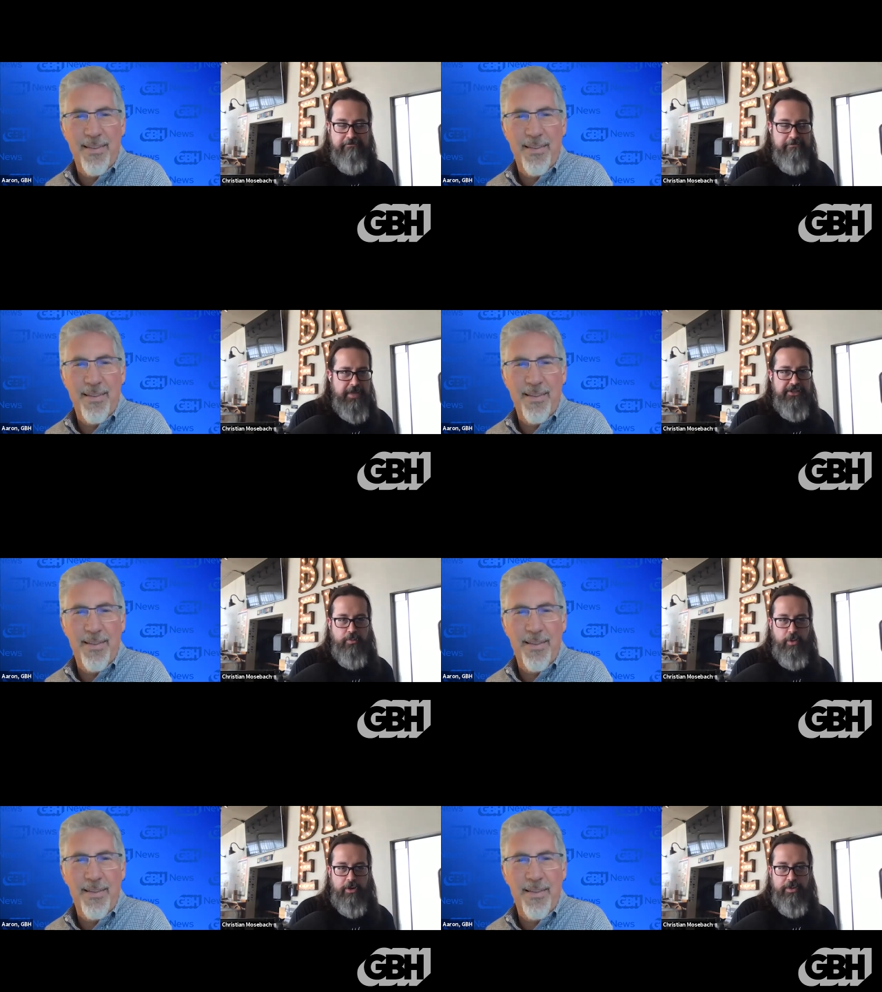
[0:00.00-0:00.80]
Speaker 1: Um,
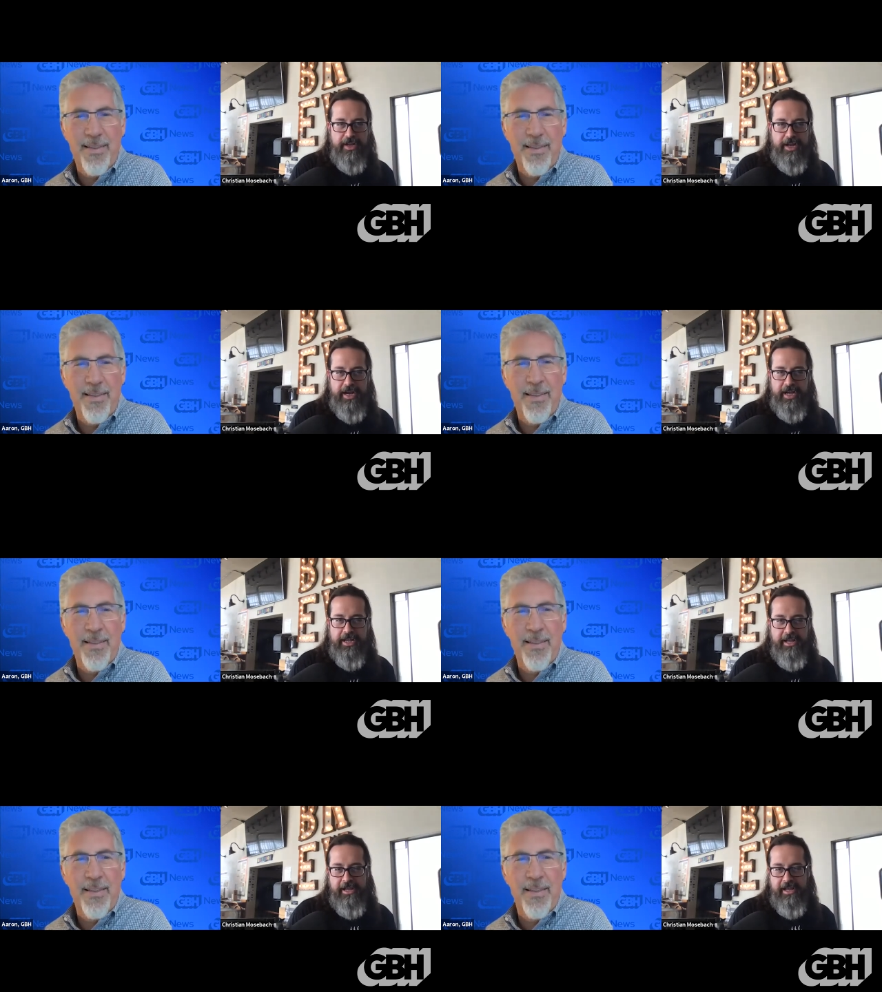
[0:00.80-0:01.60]
I used to work with
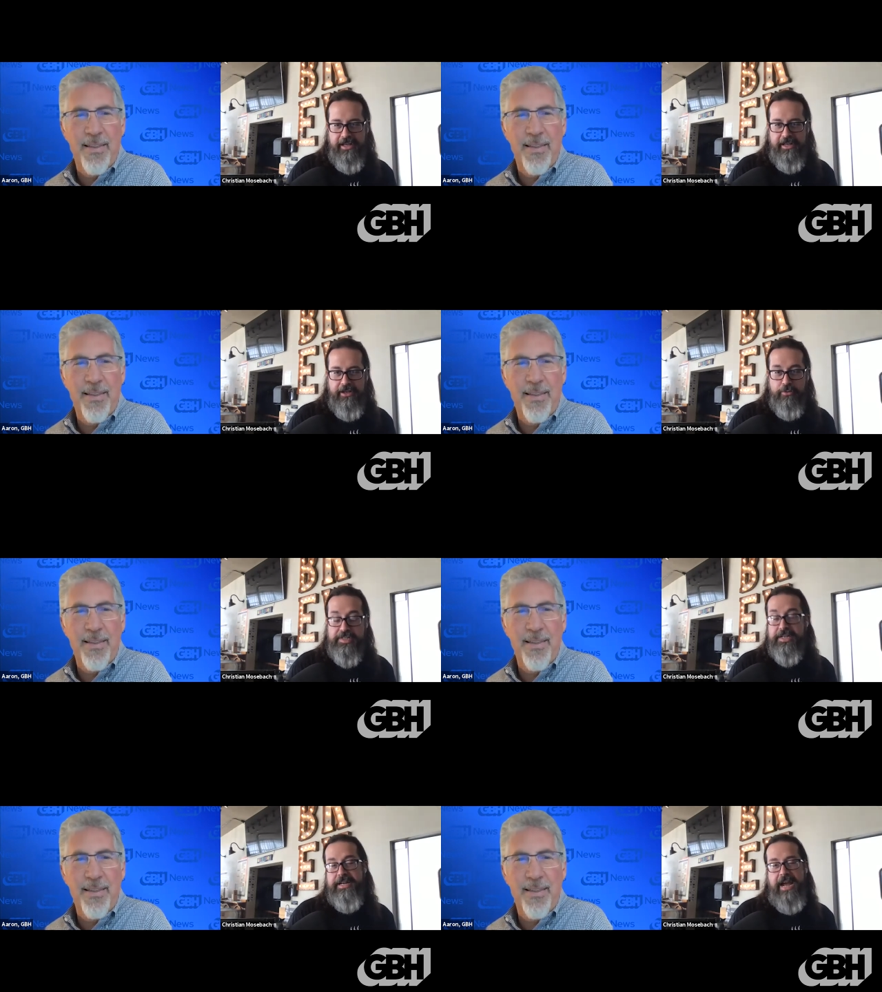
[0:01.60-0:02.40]
a guy
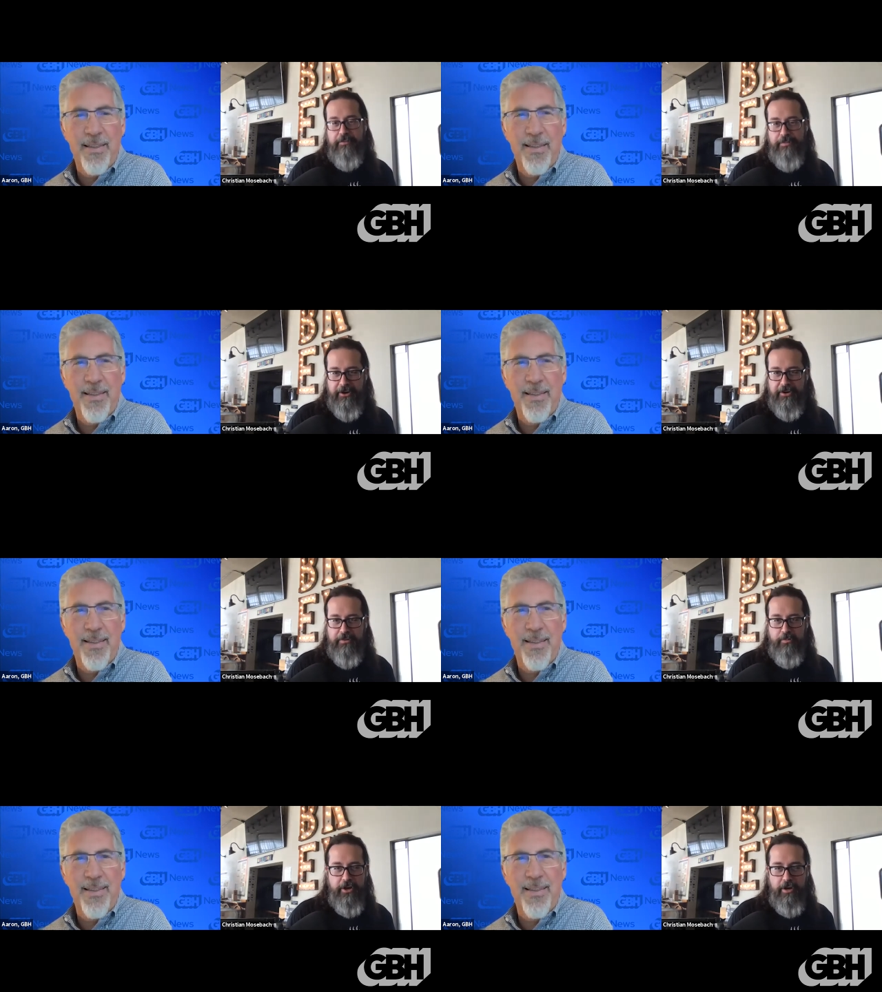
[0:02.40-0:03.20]
who didn't have a
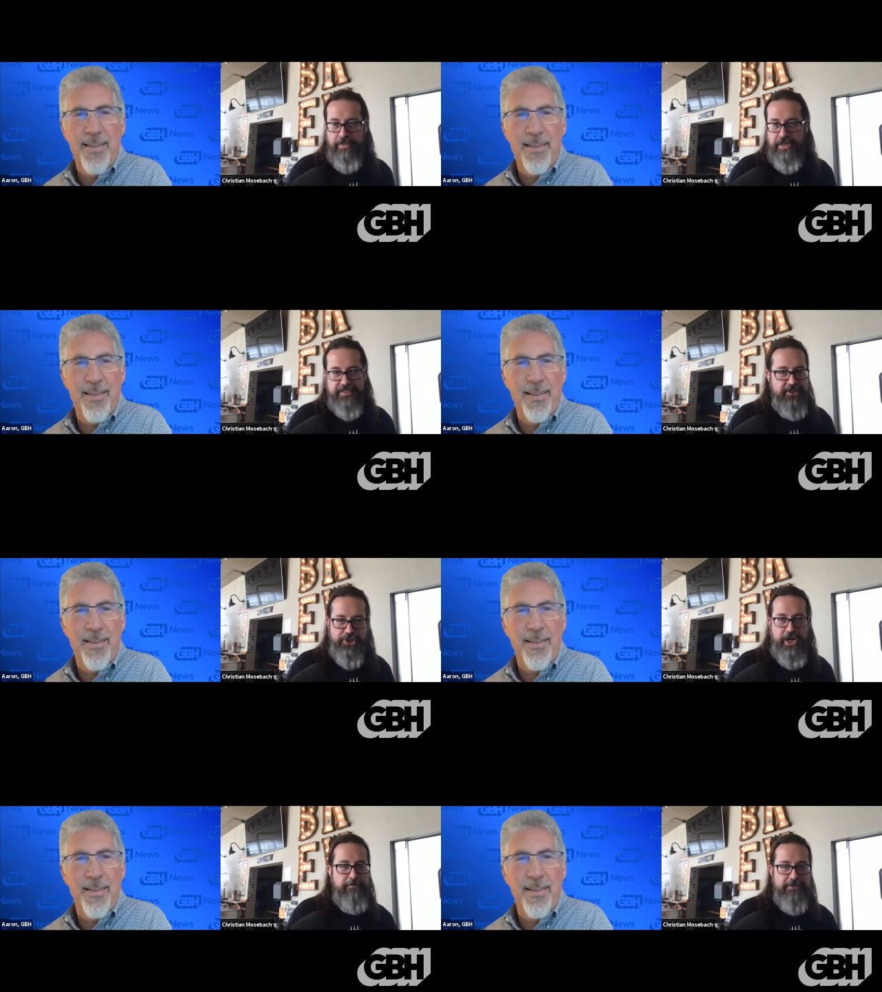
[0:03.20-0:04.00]
beard, and we all
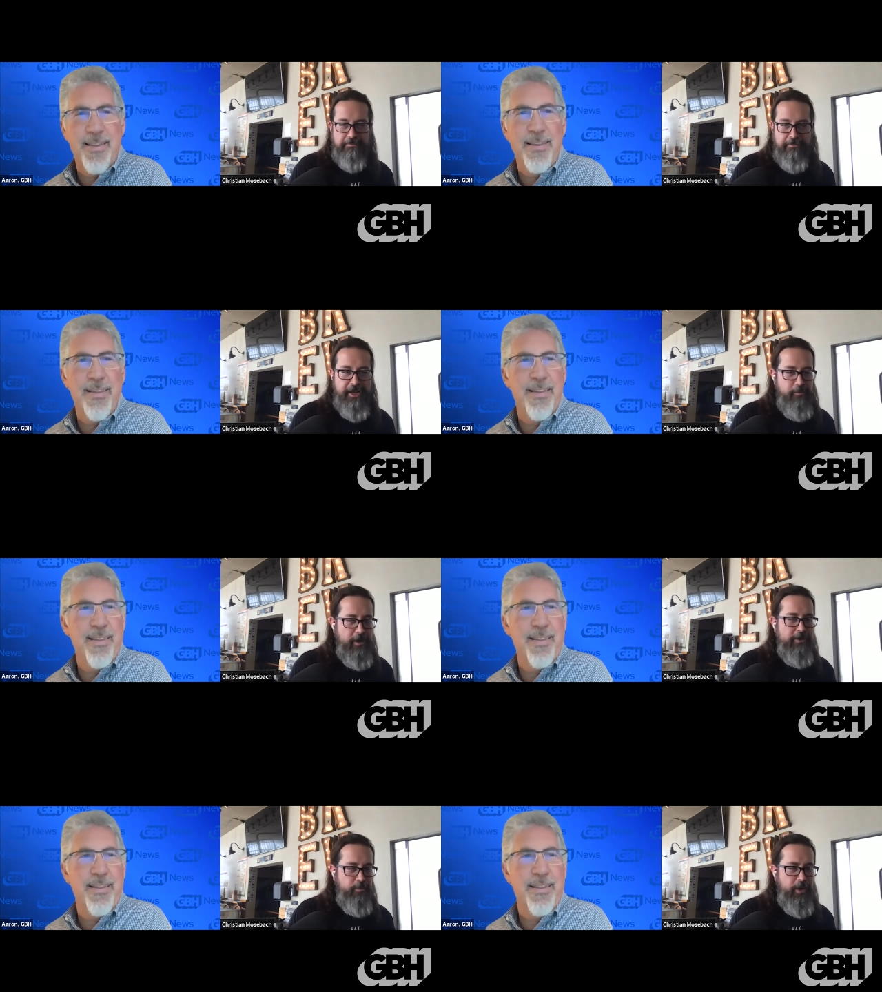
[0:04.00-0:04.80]
bust his chops,
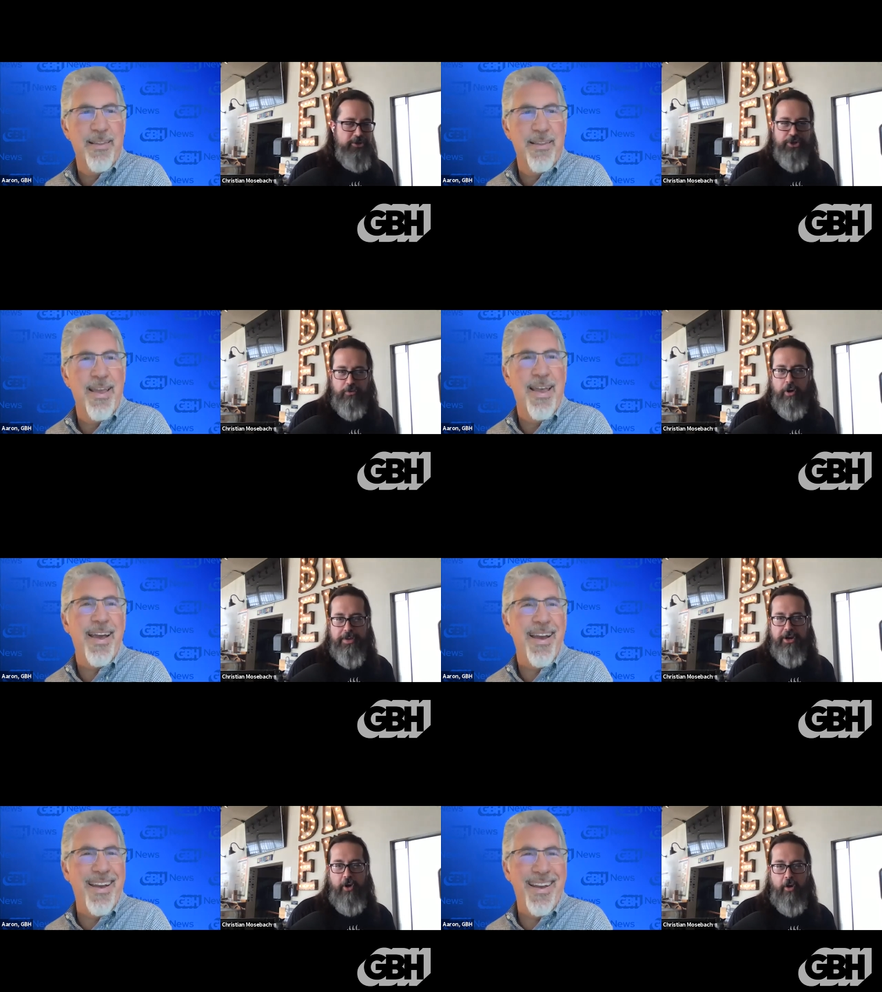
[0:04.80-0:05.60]
be like, why, why
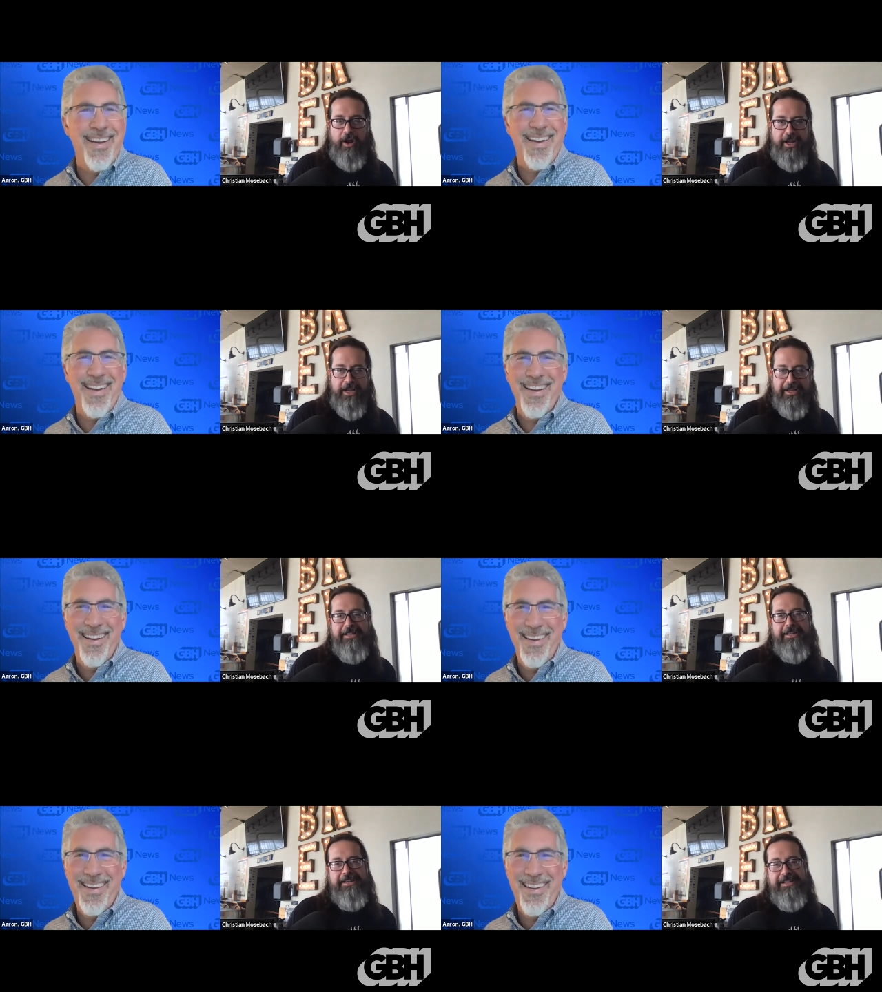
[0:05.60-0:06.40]
don't you grow a beard
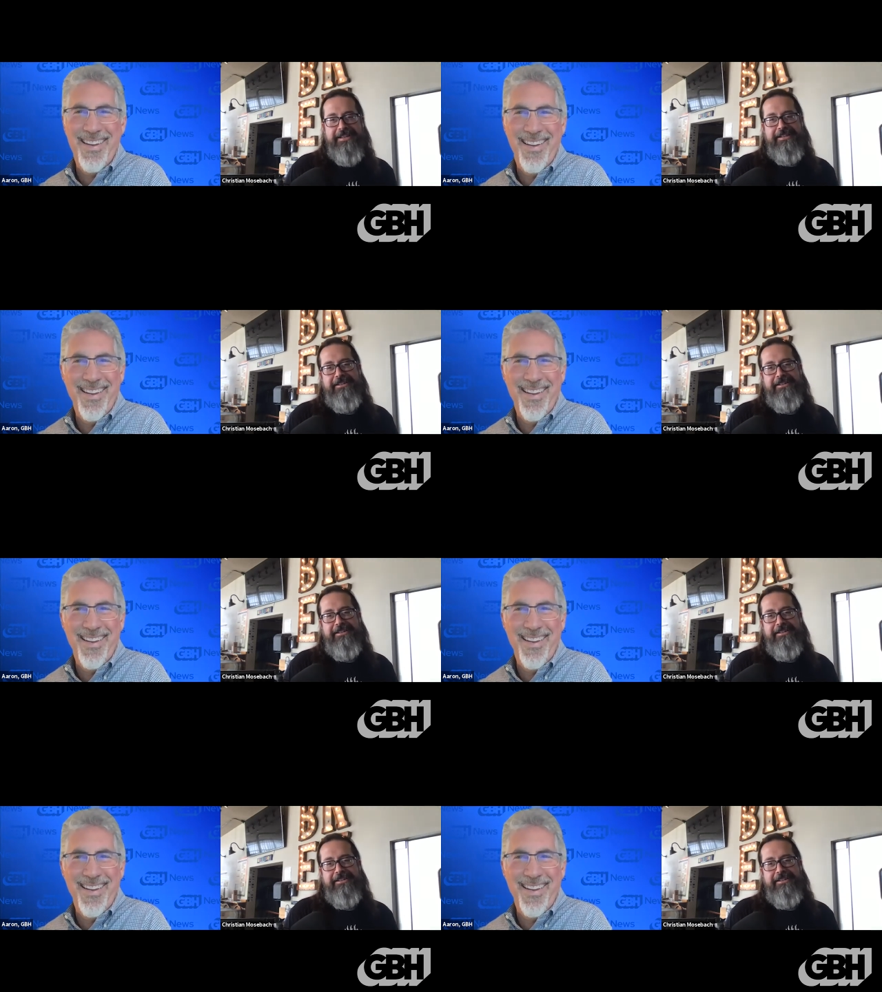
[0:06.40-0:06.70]
already?